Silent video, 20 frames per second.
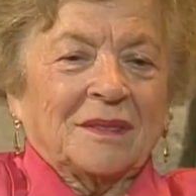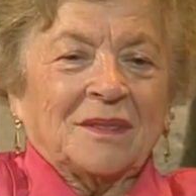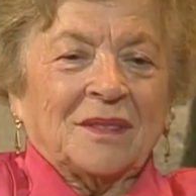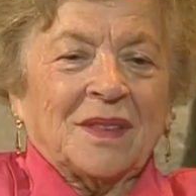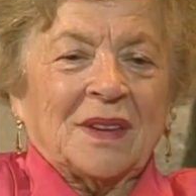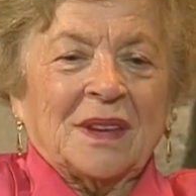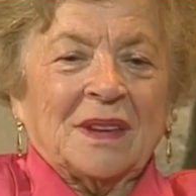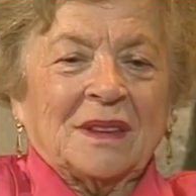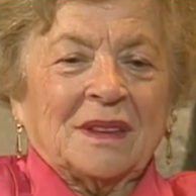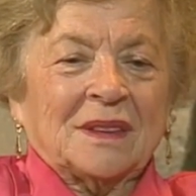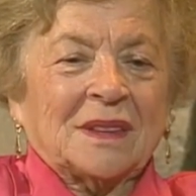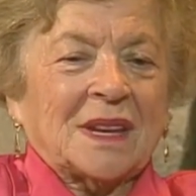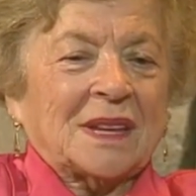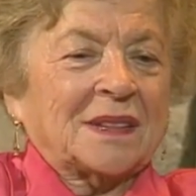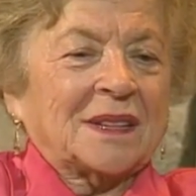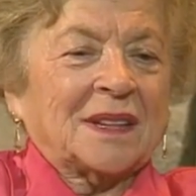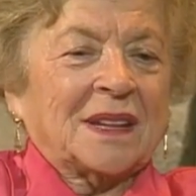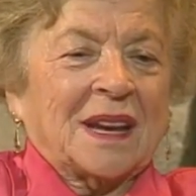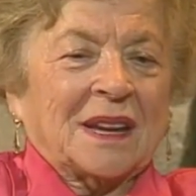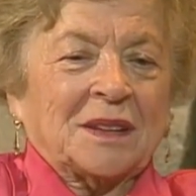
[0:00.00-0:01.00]
We
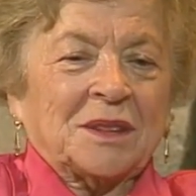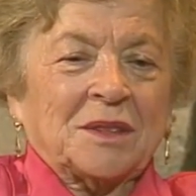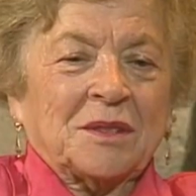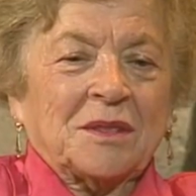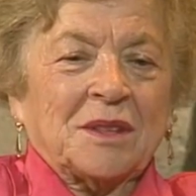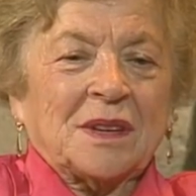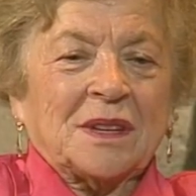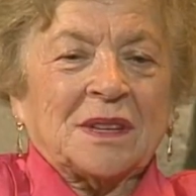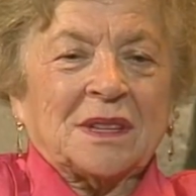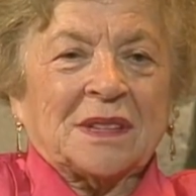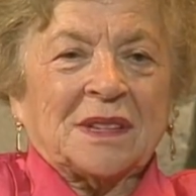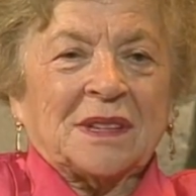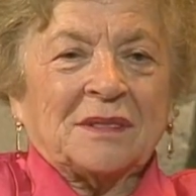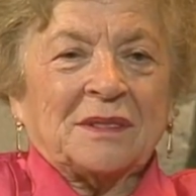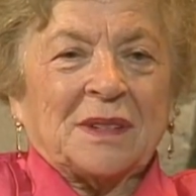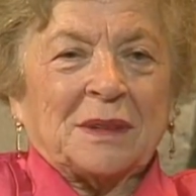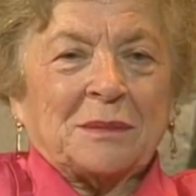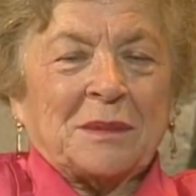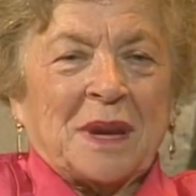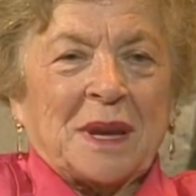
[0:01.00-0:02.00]
didn't get to eat,
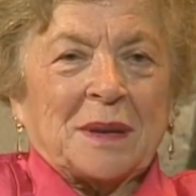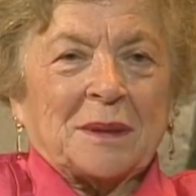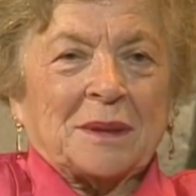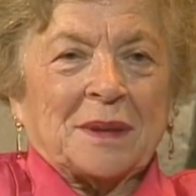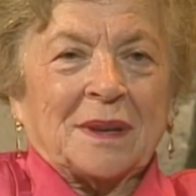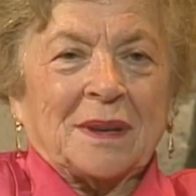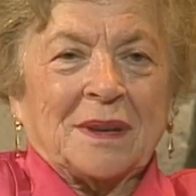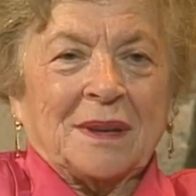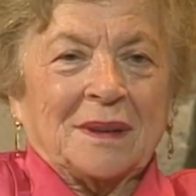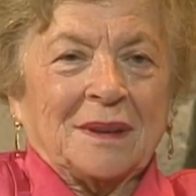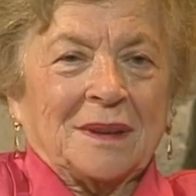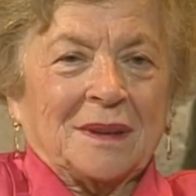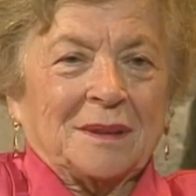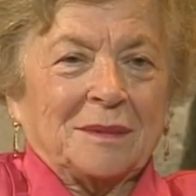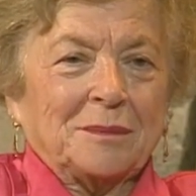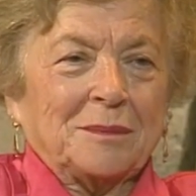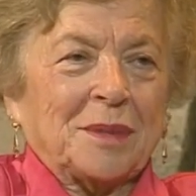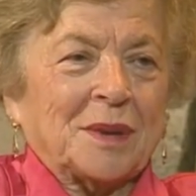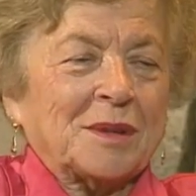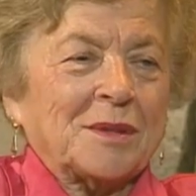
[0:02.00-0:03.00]
we make
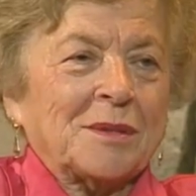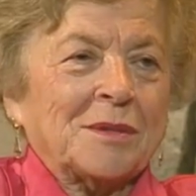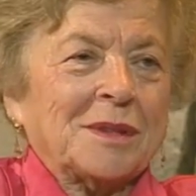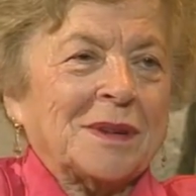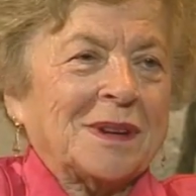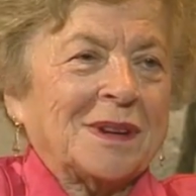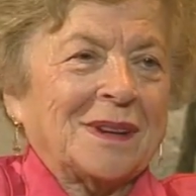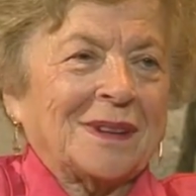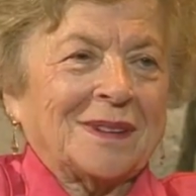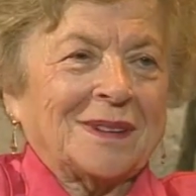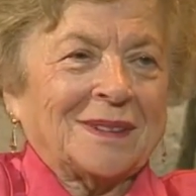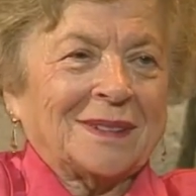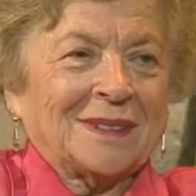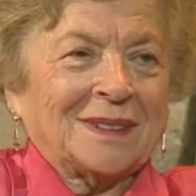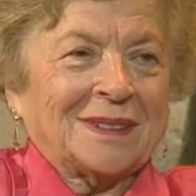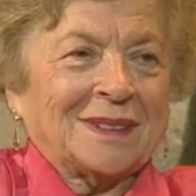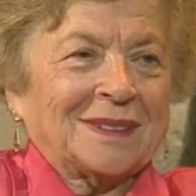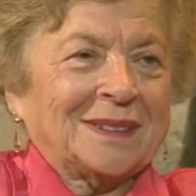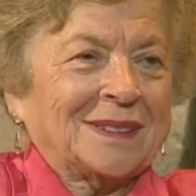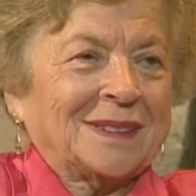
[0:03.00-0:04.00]
broche,
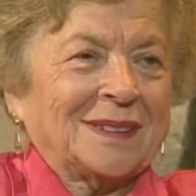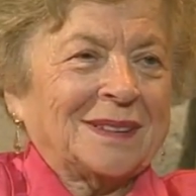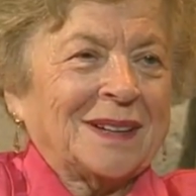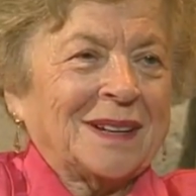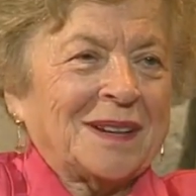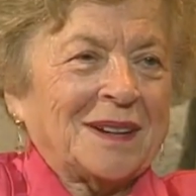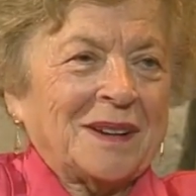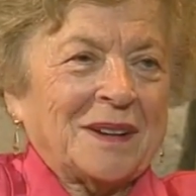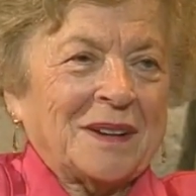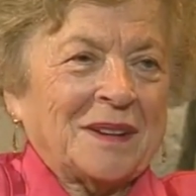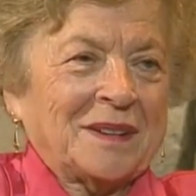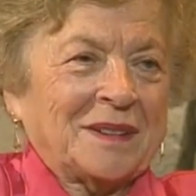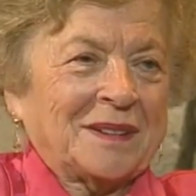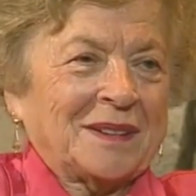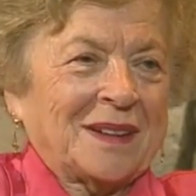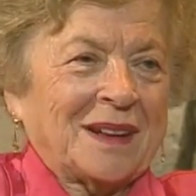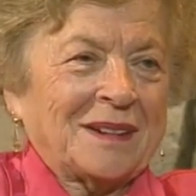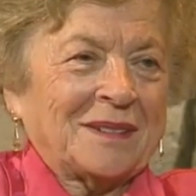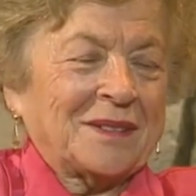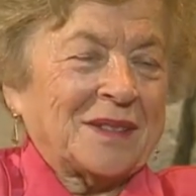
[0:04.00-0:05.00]
and
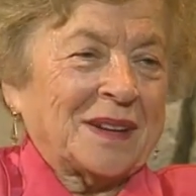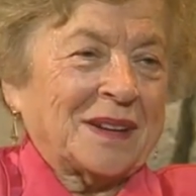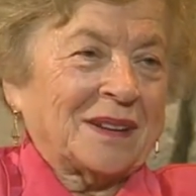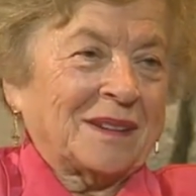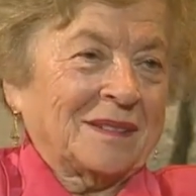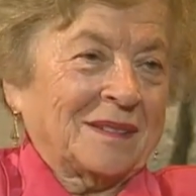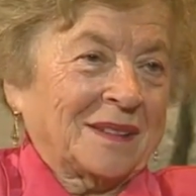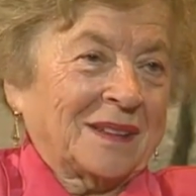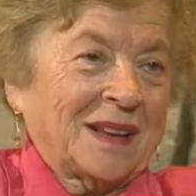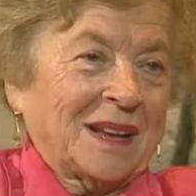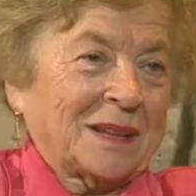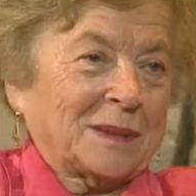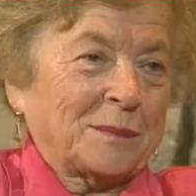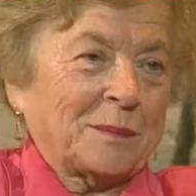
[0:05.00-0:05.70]
then we get